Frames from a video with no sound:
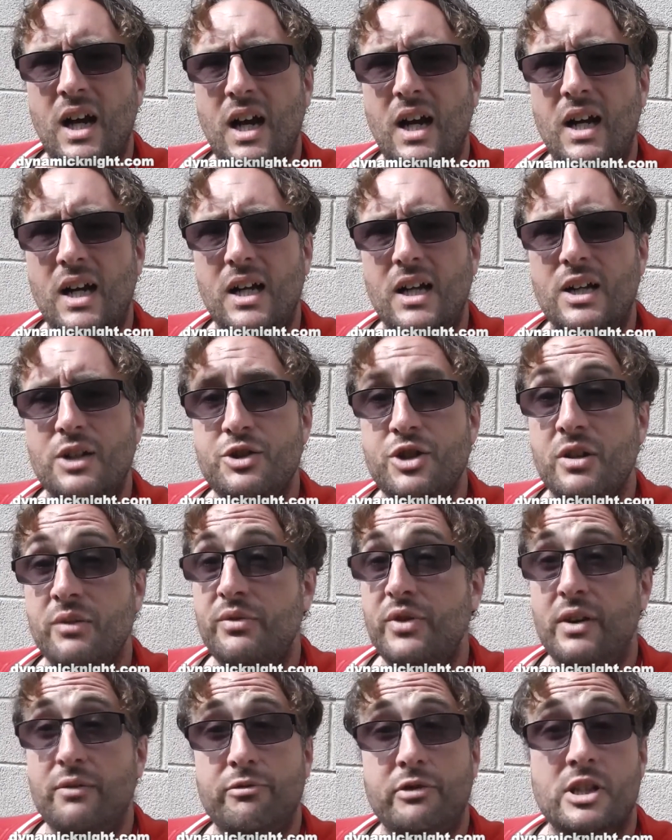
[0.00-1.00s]
Jon
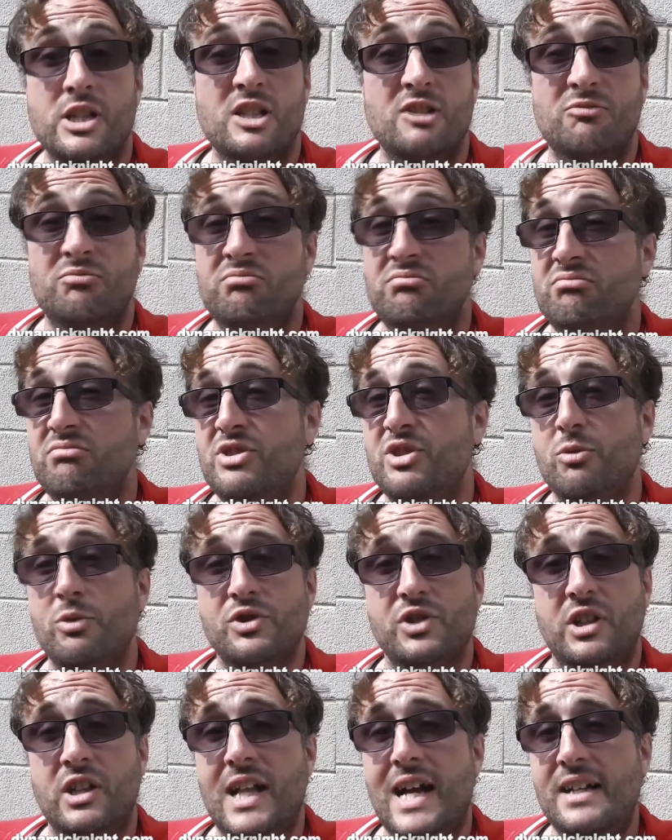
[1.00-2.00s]
Favreau, he's
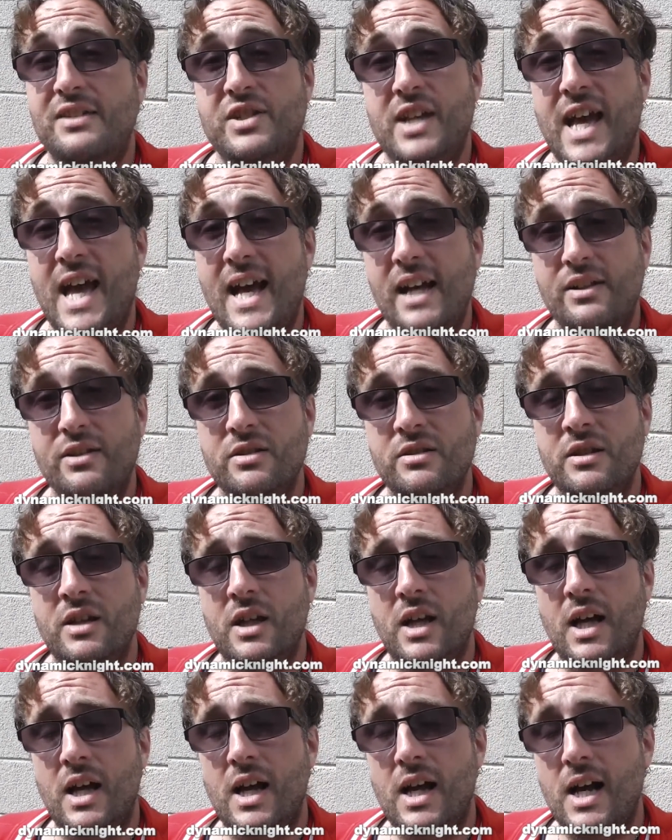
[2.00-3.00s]
always a class act.
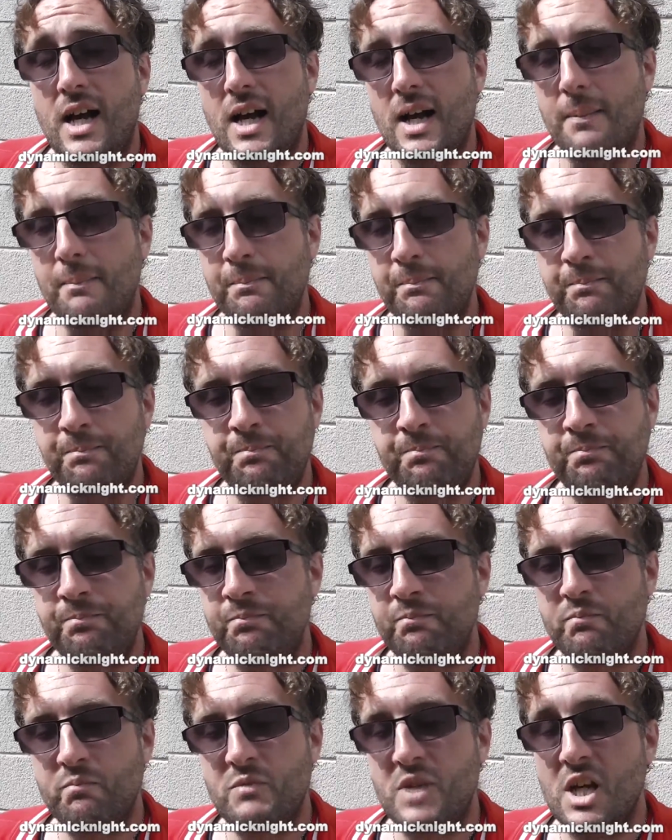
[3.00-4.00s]

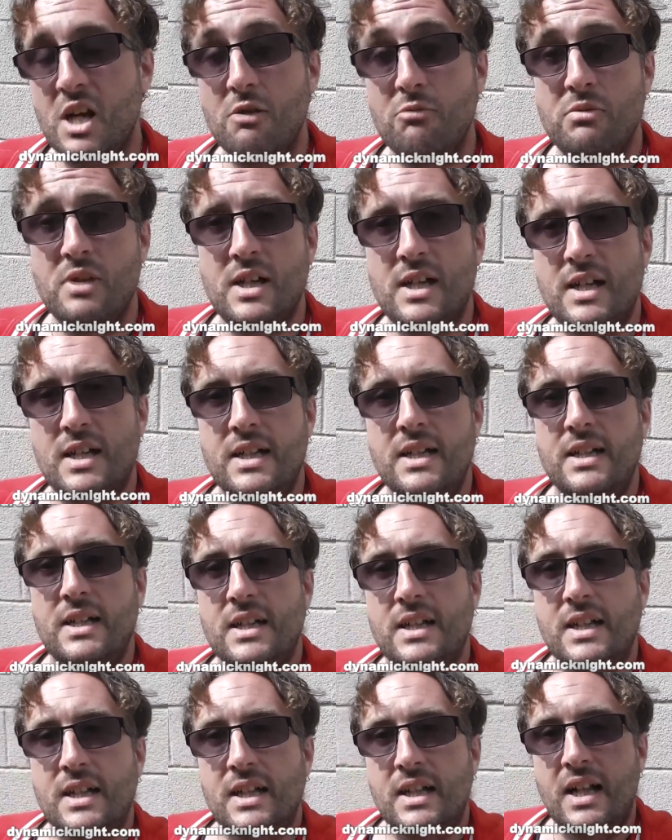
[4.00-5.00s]
You know,
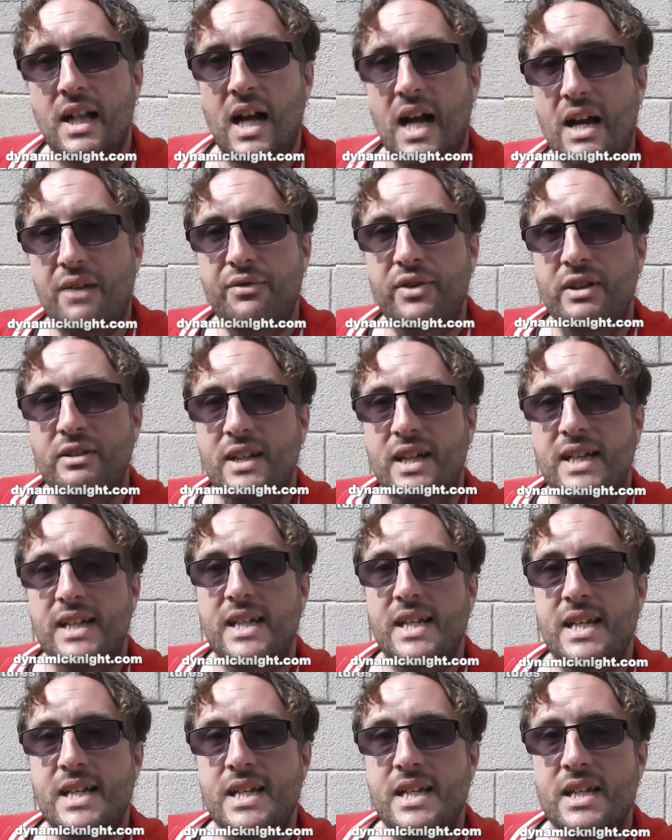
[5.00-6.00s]
I felt like
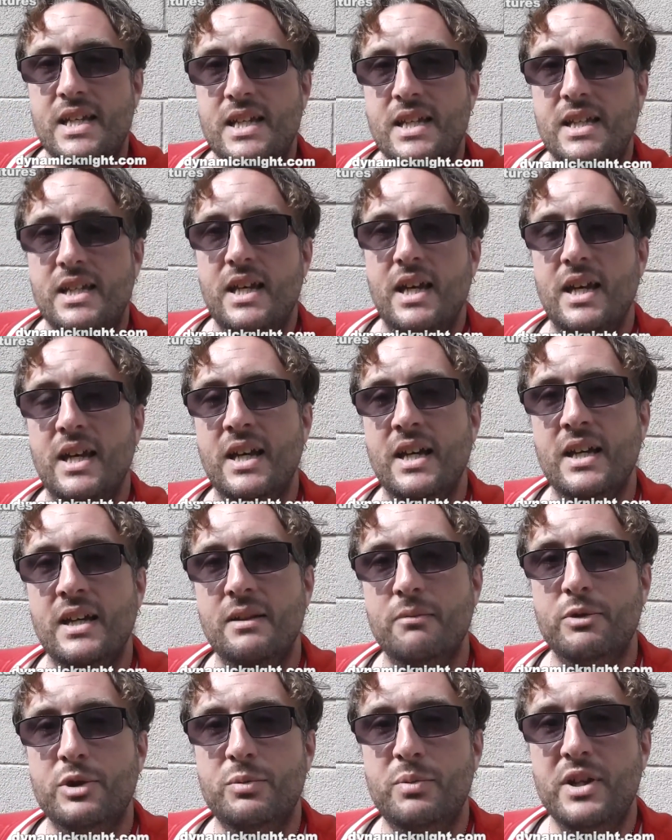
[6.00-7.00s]
he
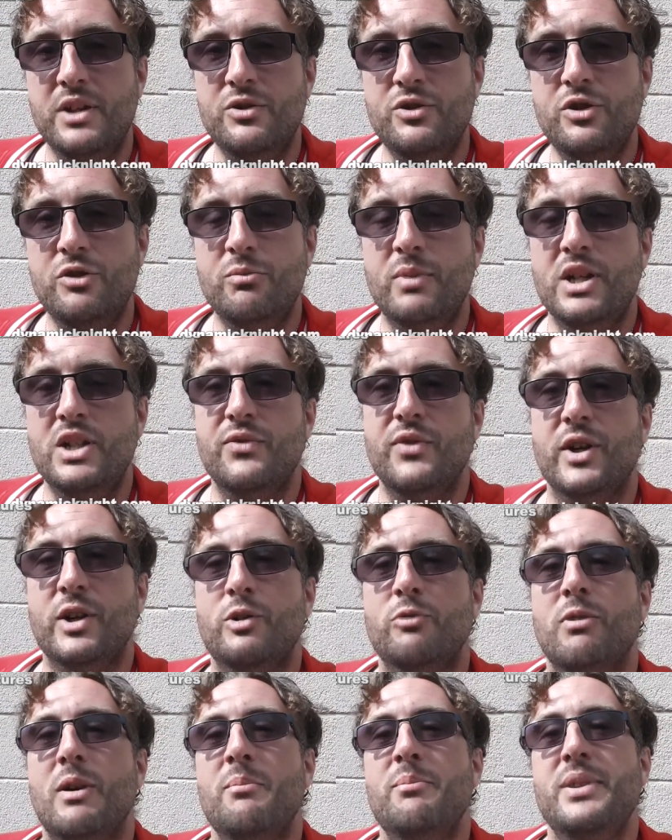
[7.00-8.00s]
was being too much of a
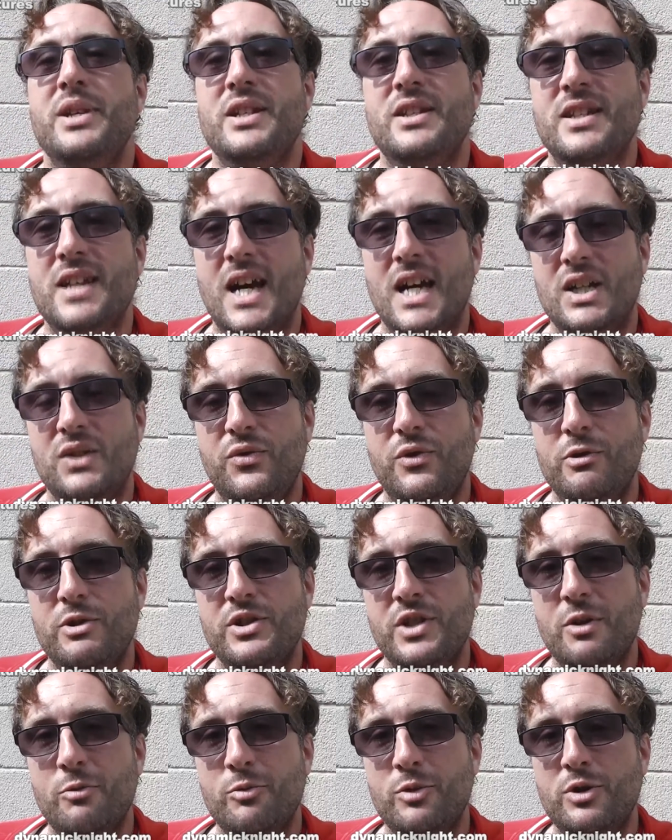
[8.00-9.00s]
grumpy Gus for
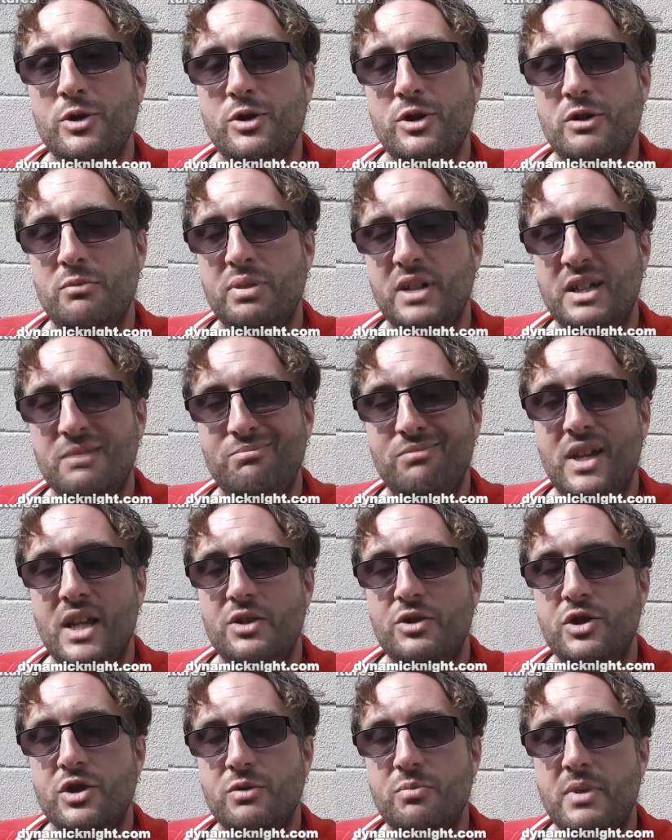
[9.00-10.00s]
his own good, but
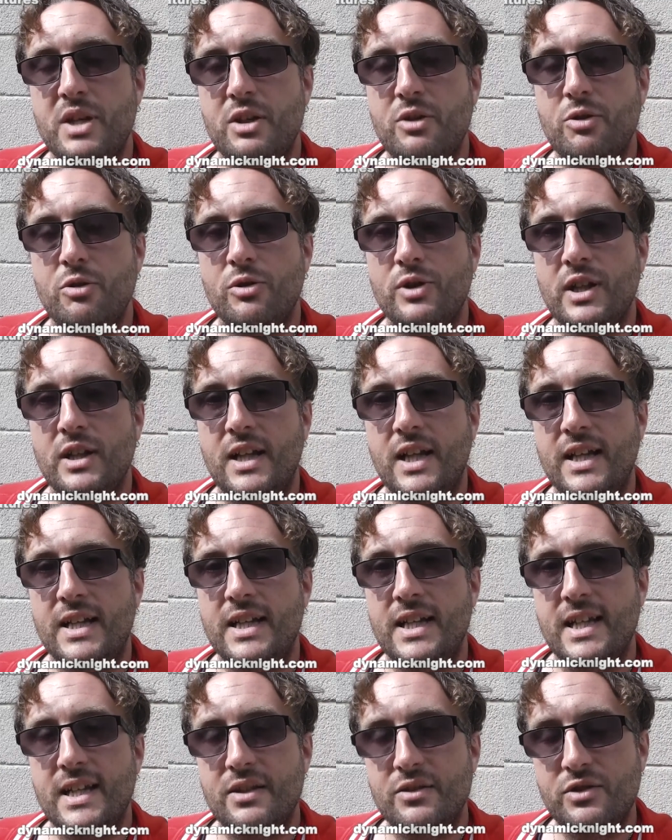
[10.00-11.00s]
that's just me calling it like
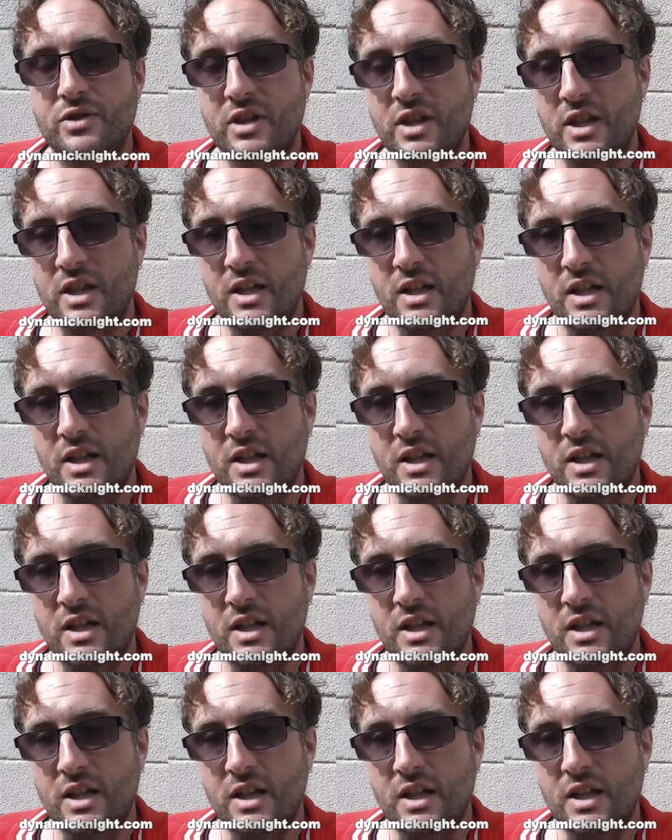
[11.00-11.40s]
it is.